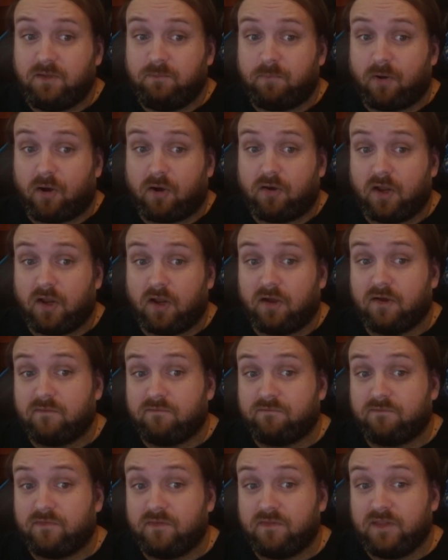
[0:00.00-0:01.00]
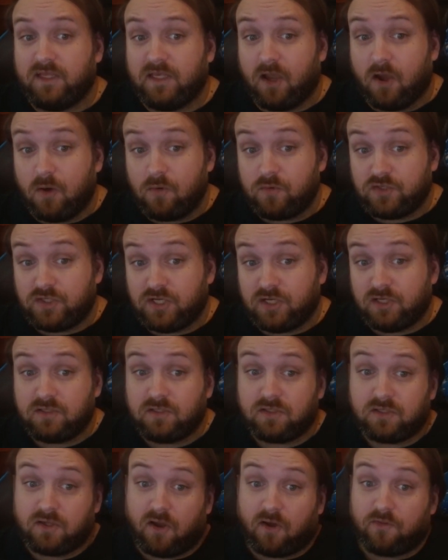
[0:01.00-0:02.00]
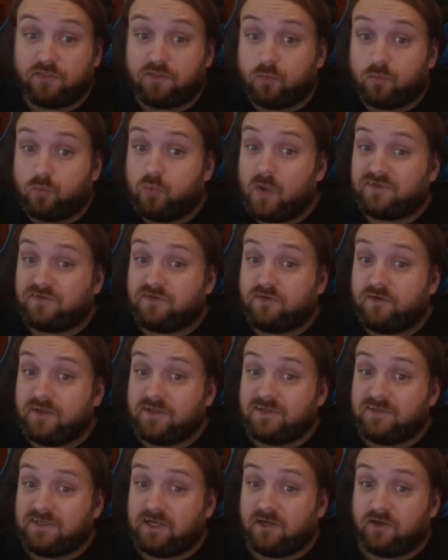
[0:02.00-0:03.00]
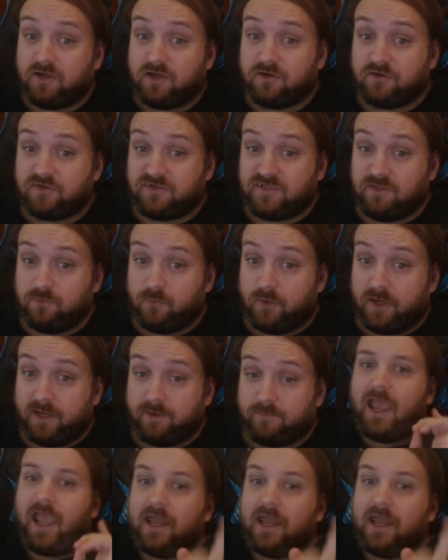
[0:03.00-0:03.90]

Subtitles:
part of the ocean called the Western Interior Seaway.